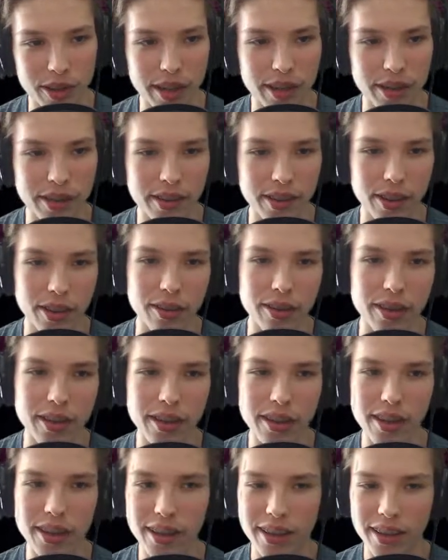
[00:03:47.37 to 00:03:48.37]
So
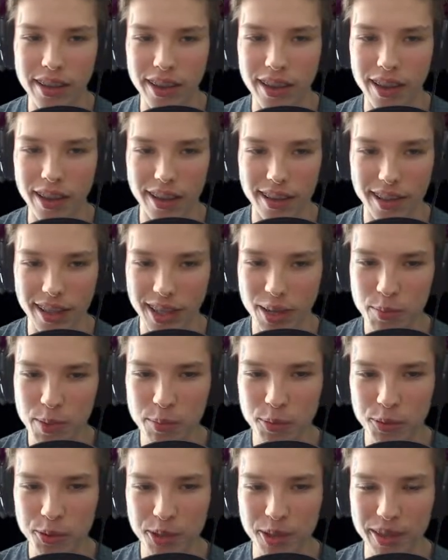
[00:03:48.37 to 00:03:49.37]
a lot of people
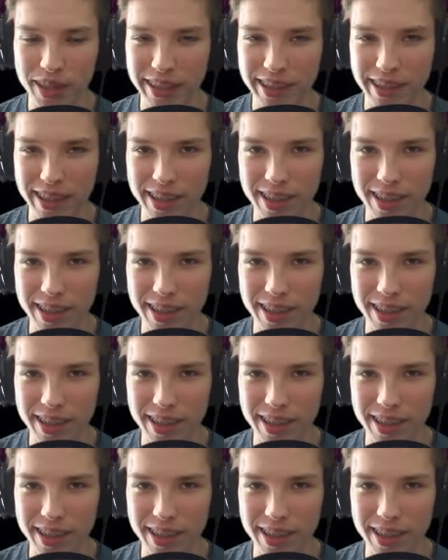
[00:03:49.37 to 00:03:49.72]
don't like this,